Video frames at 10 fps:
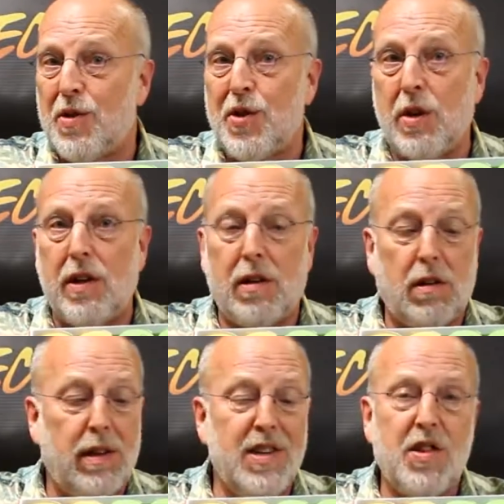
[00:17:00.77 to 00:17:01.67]
So
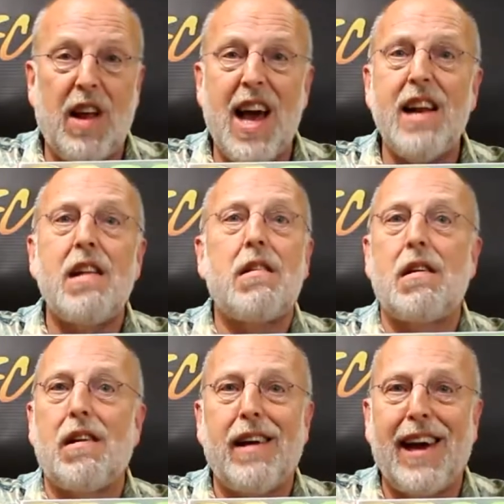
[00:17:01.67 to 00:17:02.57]
there isn't anything
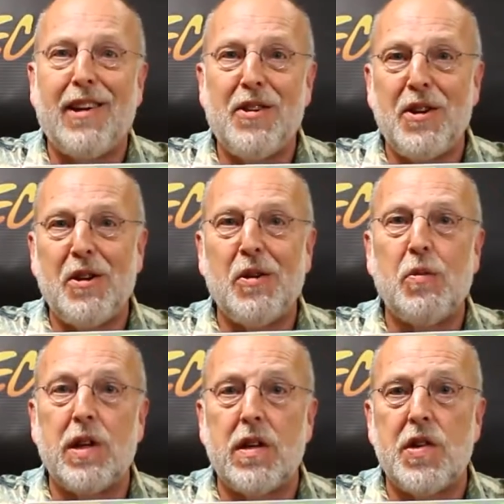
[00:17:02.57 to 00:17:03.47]
you can't do
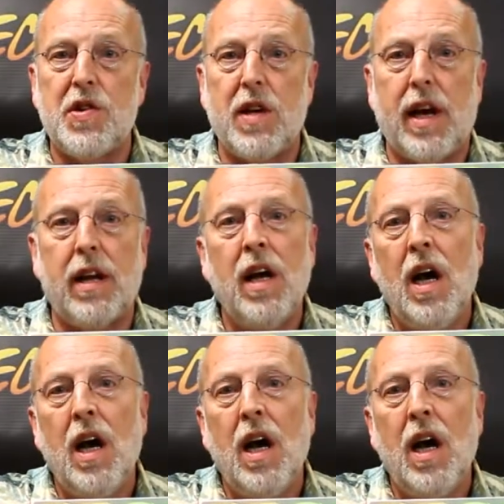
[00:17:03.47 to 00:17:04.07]
with this set.